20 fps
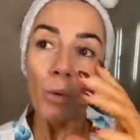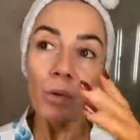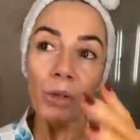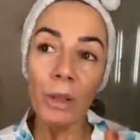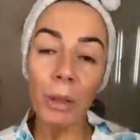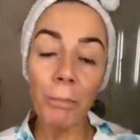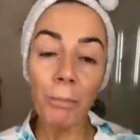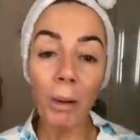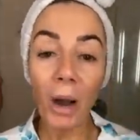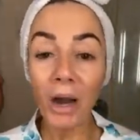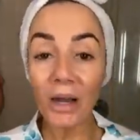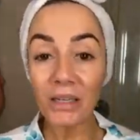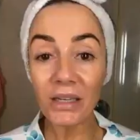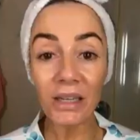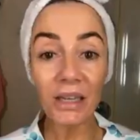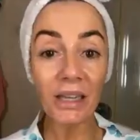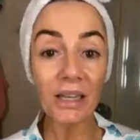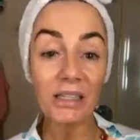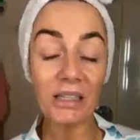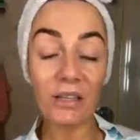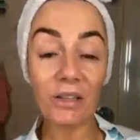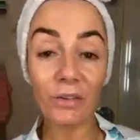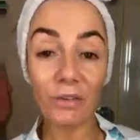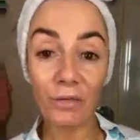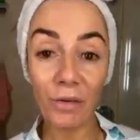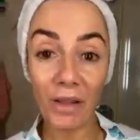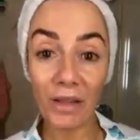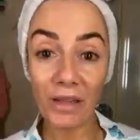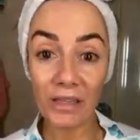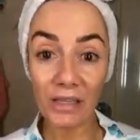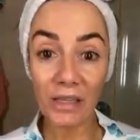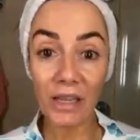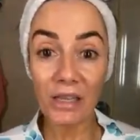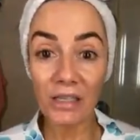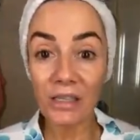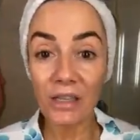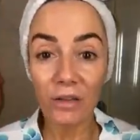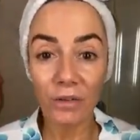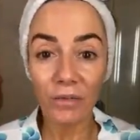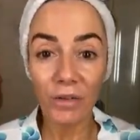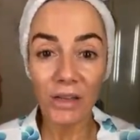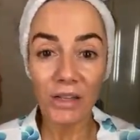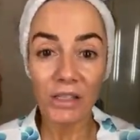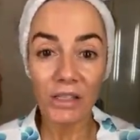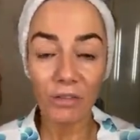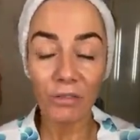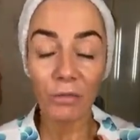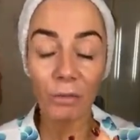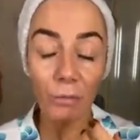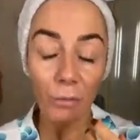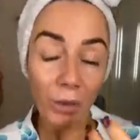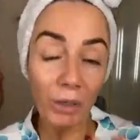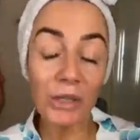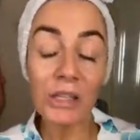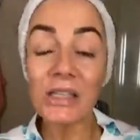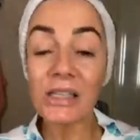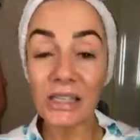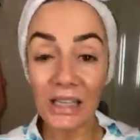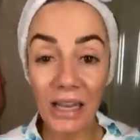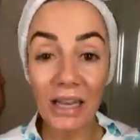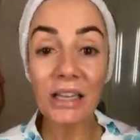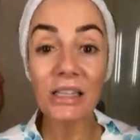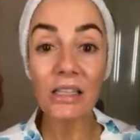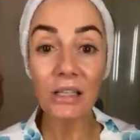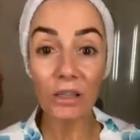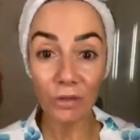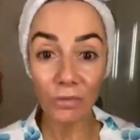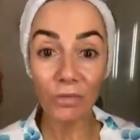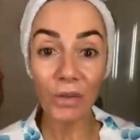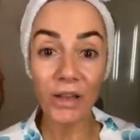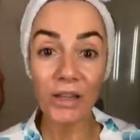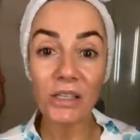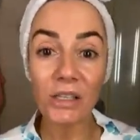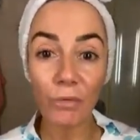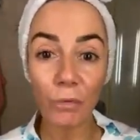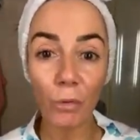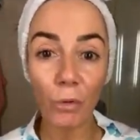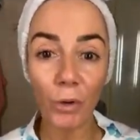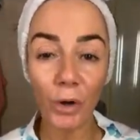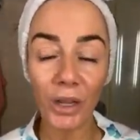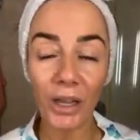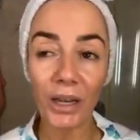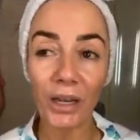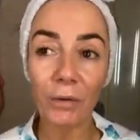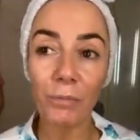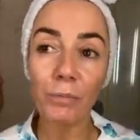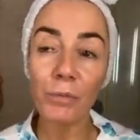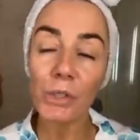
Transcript: the body is a defensive, well, the skin is a defensive organ.